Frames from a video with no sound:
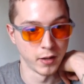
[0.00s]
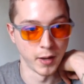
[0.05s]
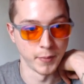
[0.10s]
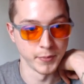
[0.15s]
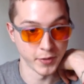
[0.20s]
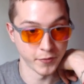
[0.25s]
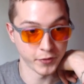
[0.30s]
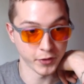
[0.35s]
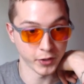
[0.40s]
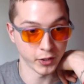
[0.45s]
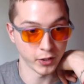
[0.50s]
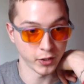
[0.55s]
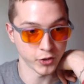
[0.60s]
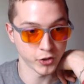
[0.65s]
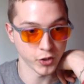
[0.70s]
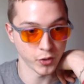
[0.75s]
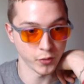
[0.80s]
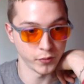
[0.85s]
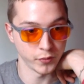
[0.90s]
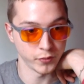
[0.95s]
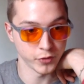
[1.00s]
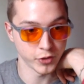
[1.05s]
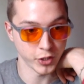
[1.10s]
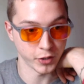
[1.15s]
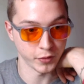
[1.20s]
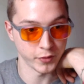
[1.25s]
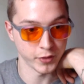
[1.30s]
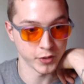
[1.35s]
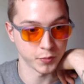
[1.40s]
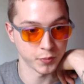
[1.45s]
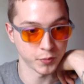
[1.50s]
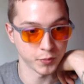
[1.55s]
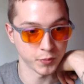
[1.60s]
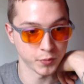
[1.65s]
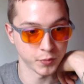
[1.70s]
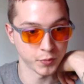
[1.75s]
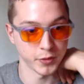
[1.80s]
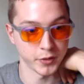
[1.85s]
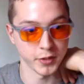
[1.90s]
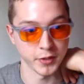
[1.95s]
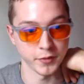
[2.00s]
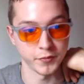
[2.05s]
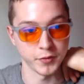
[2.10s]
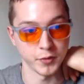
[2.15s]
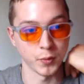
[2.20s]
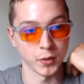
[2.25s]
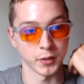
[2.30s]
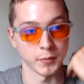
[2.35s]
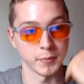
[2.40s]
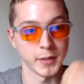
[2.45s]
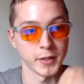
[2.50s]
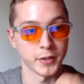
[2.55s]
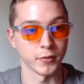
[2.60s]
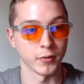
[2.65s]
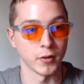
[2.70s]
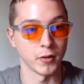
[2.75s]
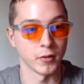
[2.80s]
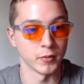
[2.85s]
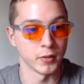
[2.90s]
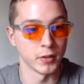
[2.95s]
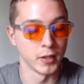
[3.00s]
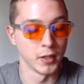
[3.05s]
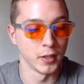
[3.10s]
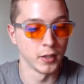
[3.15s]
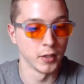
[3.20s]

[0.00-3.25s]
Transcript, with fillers: I'm definitely gonna show share this one with you if you want to make your own